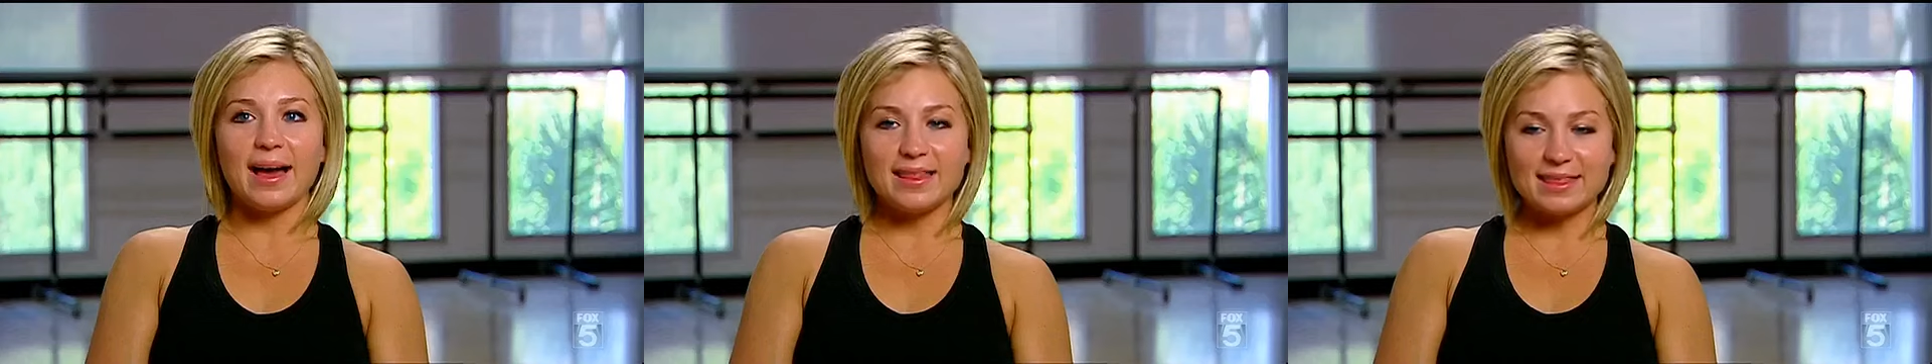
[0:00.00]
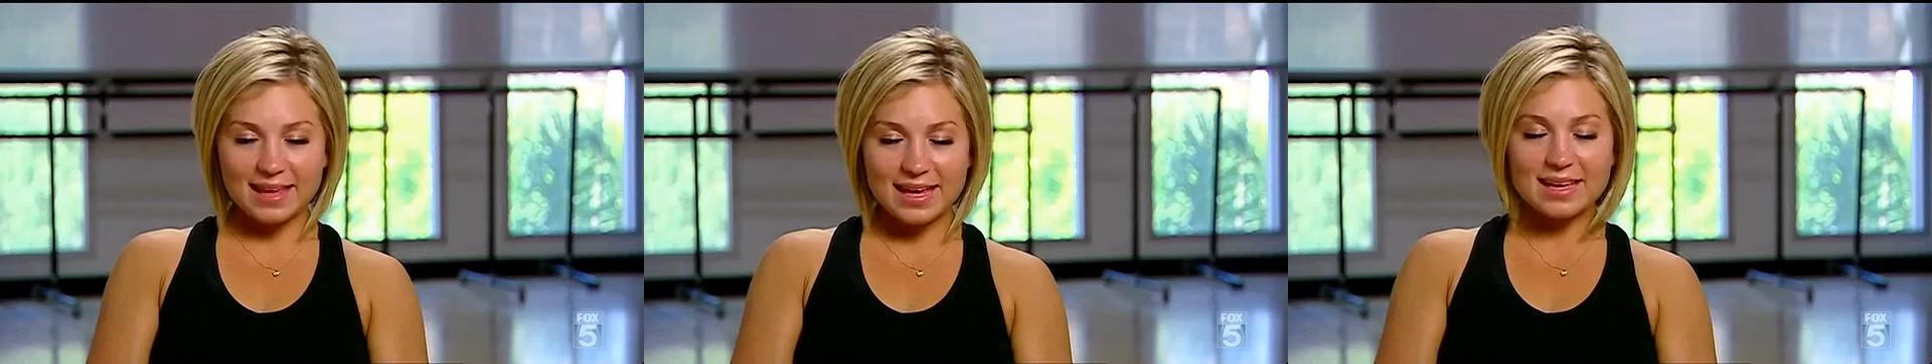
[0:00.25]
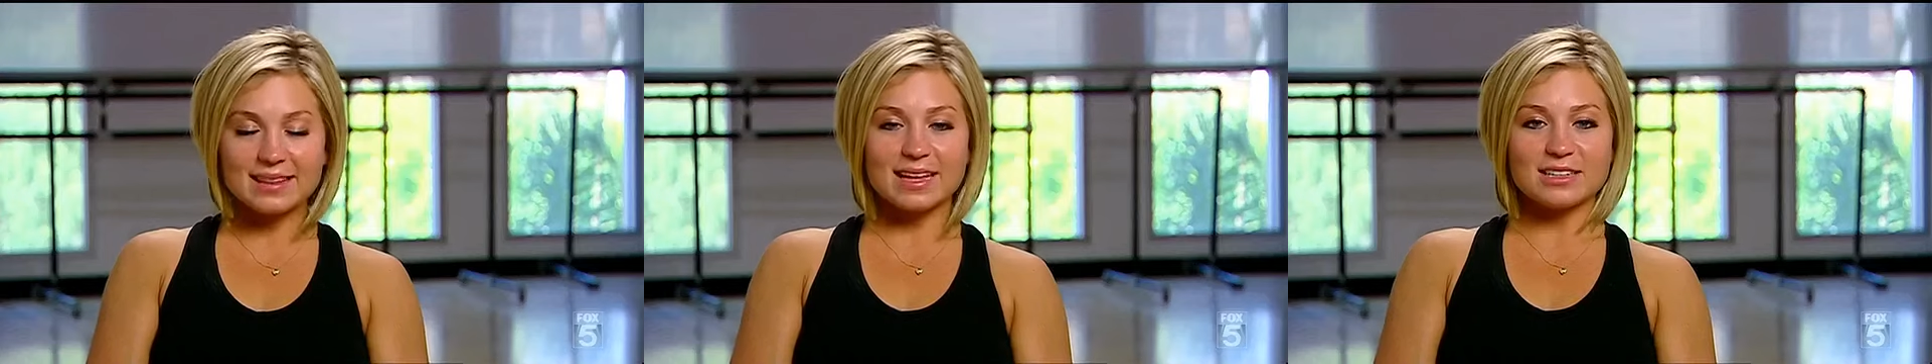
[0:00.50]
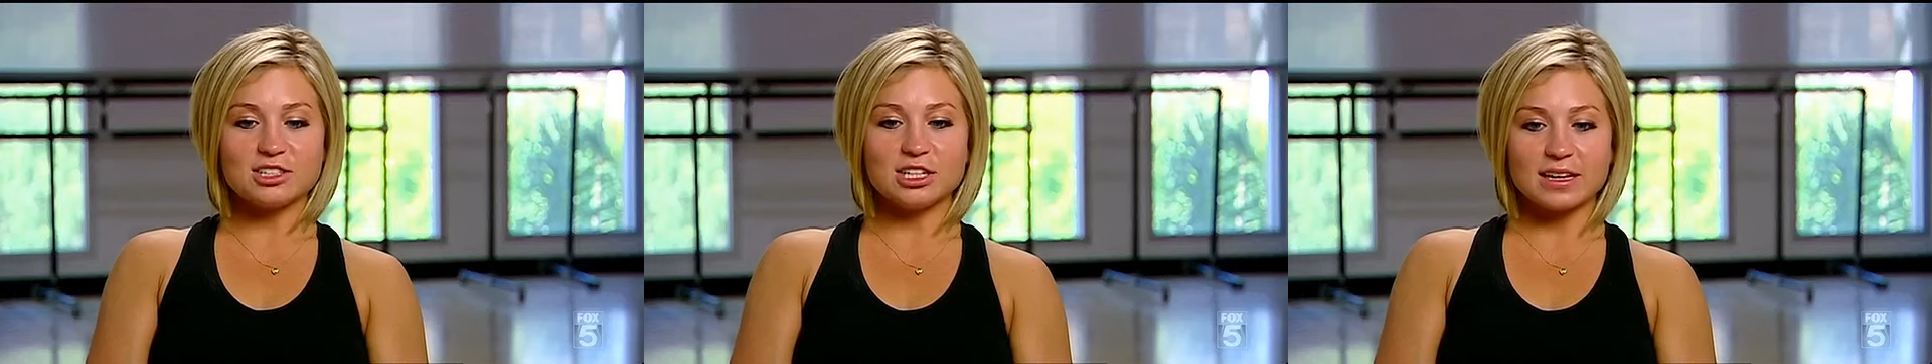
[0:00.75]
I think
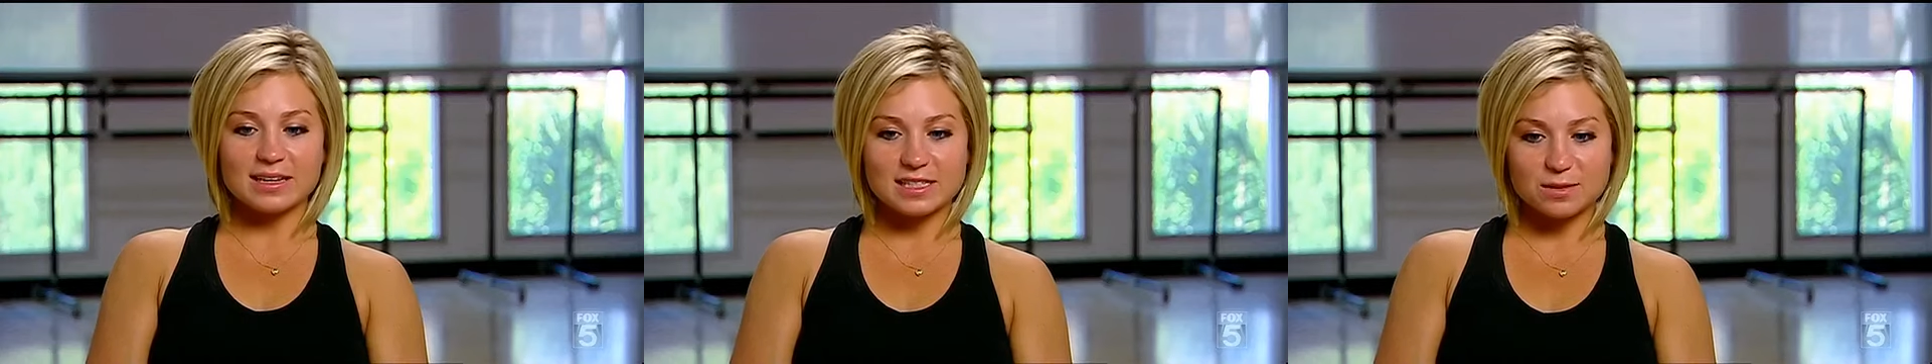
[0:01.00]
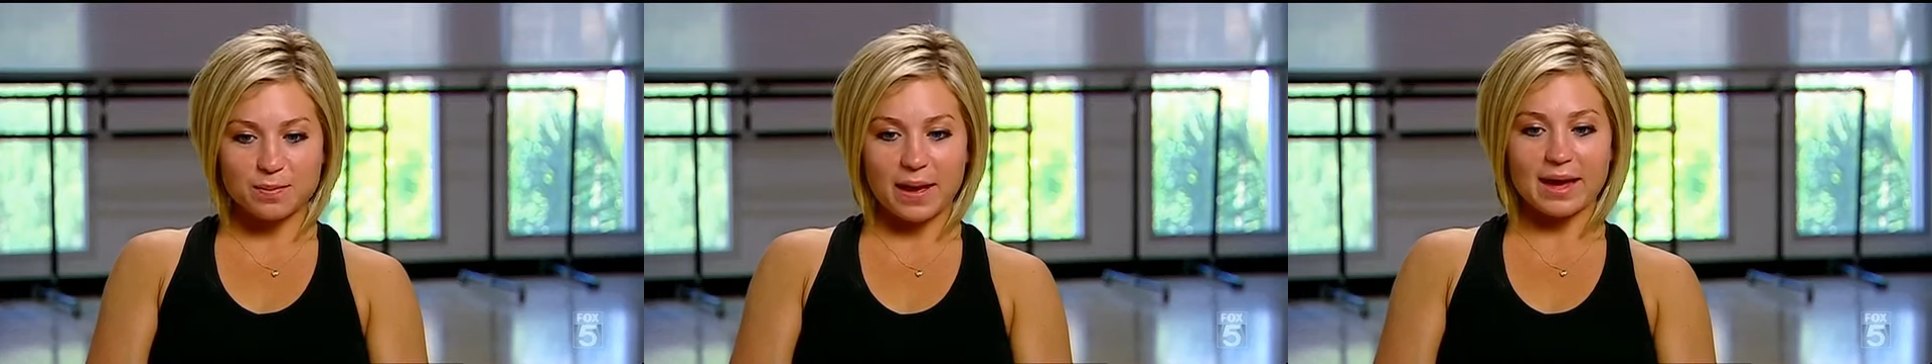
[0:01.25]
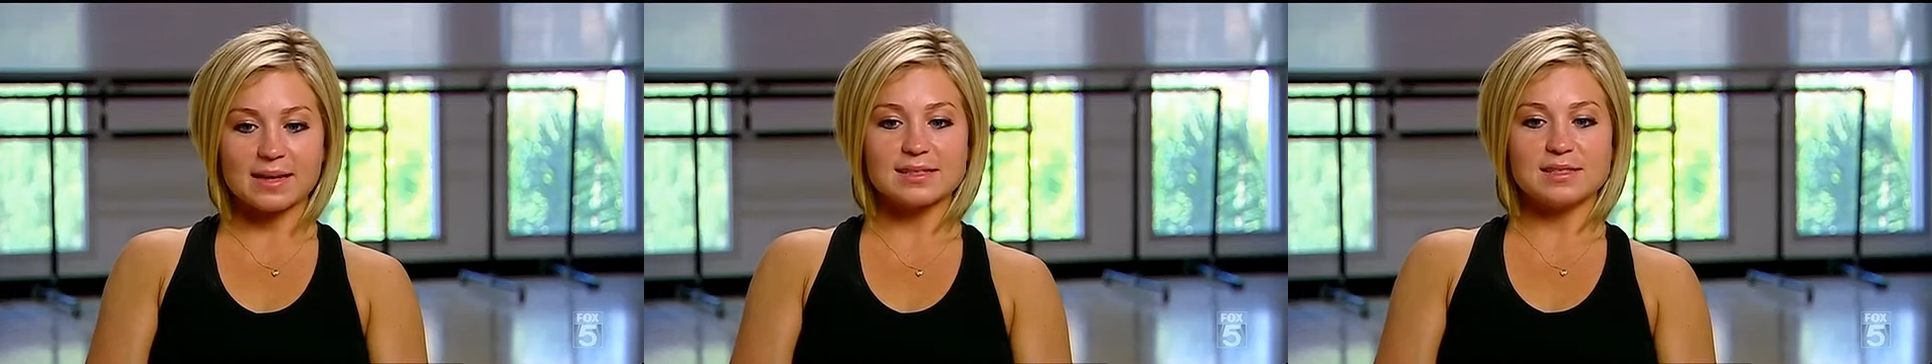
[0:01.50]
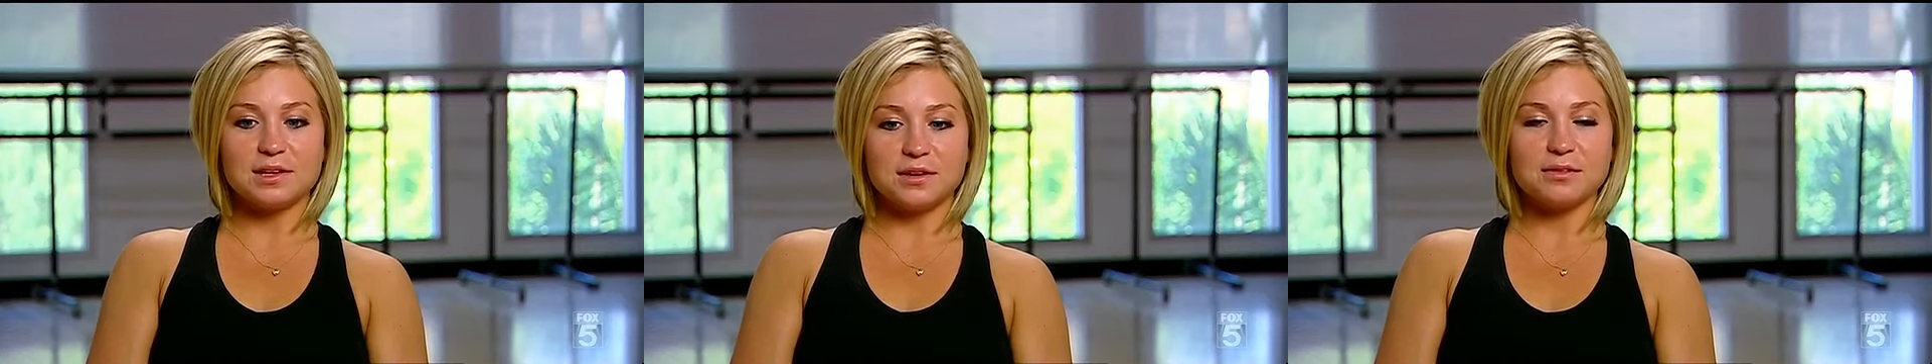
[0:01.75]
that she
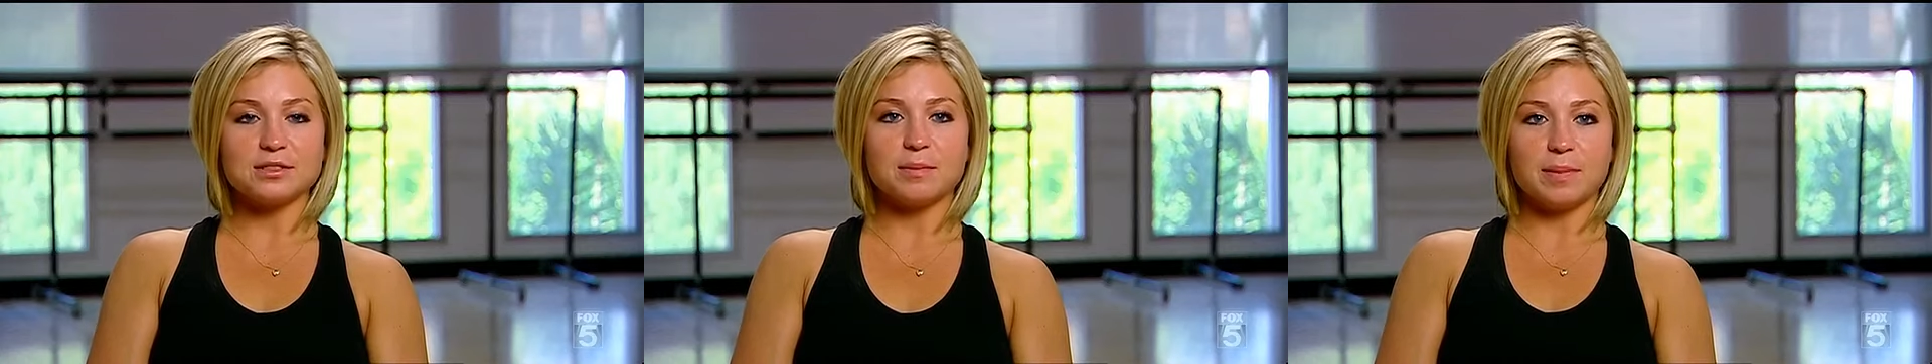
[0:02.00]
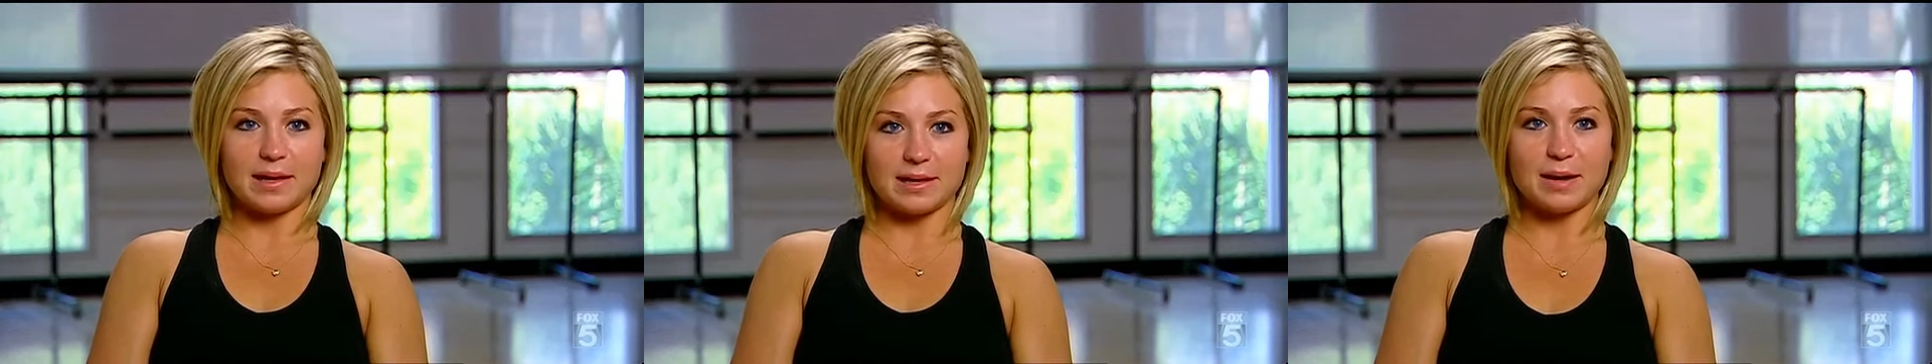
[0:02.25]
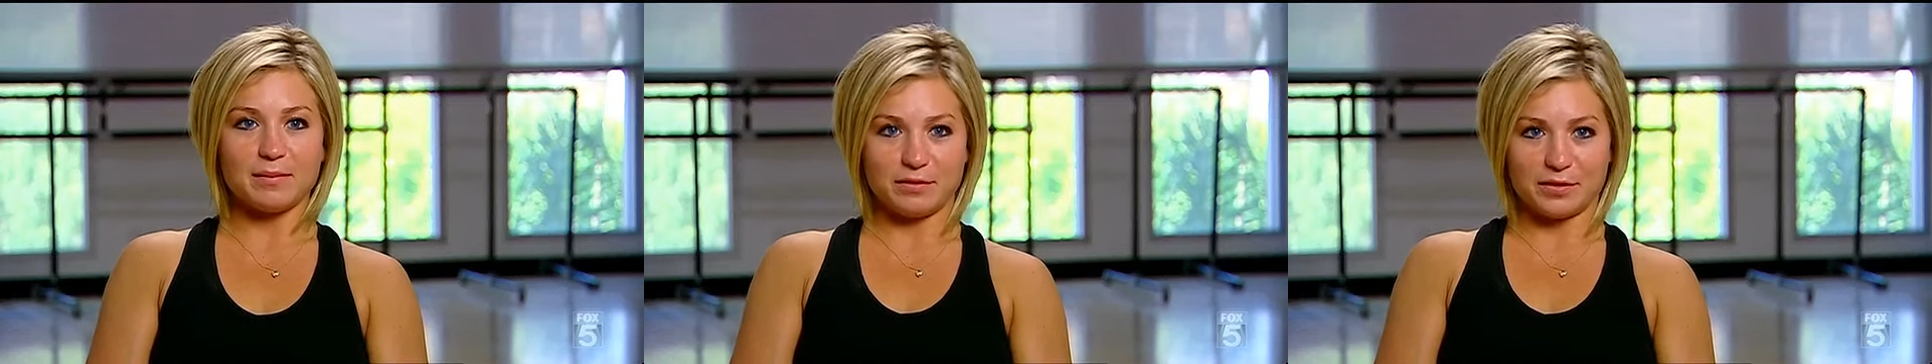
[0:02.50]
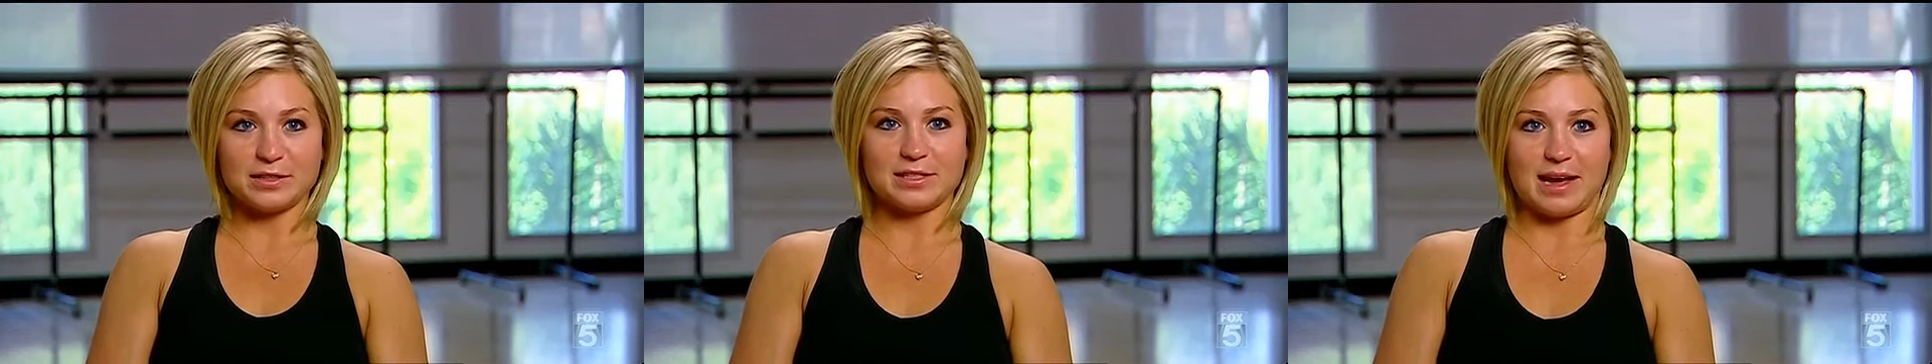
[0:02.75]
expects you to pick it up the
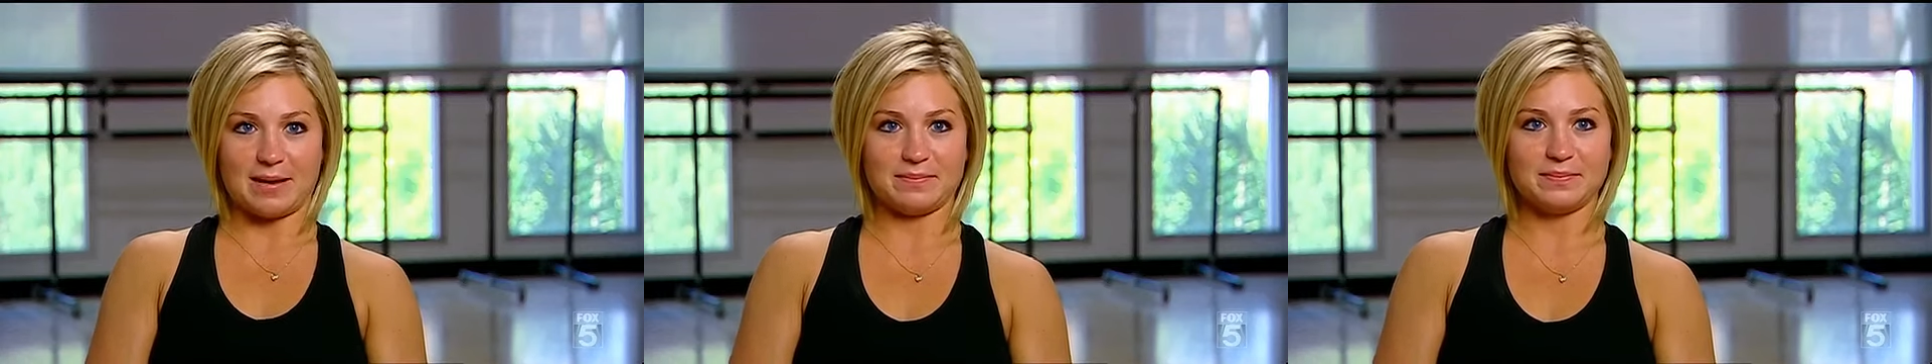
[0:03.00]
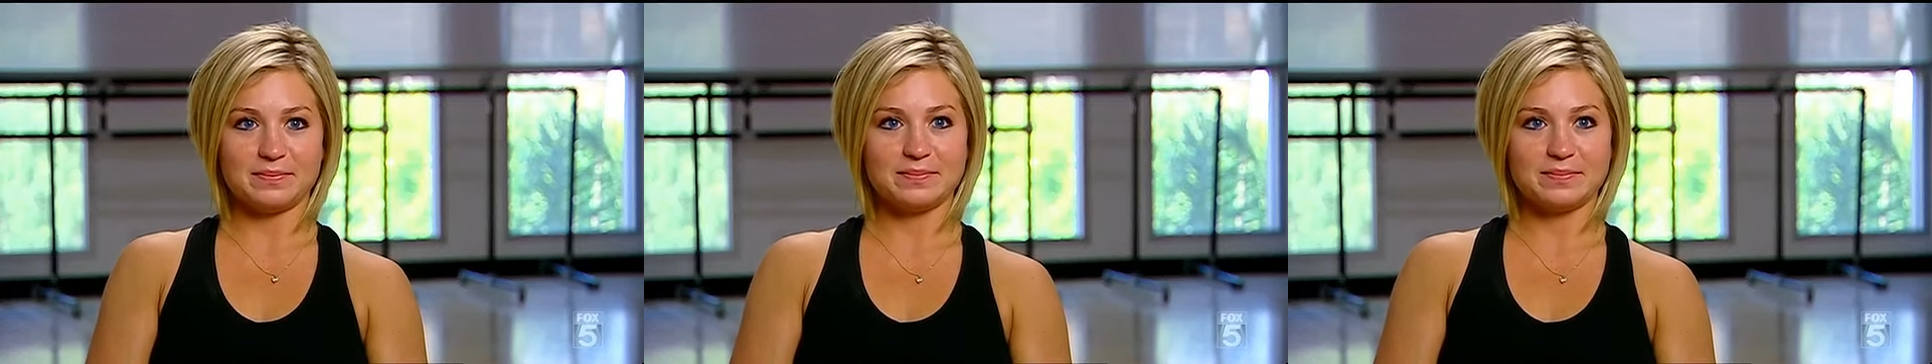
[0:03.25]
first time,